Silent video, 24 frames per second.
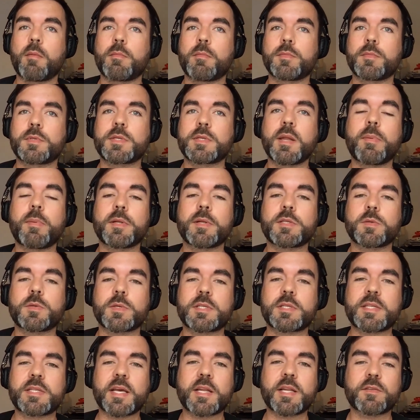slip into
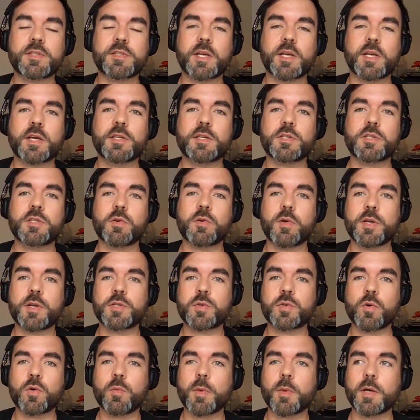a state of second degree
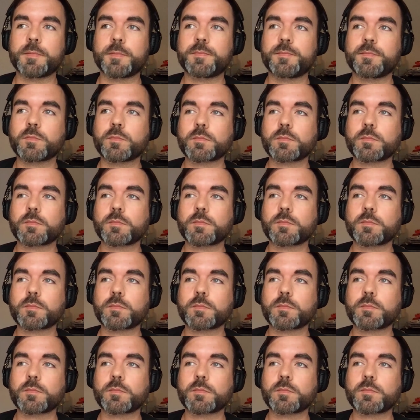trauma,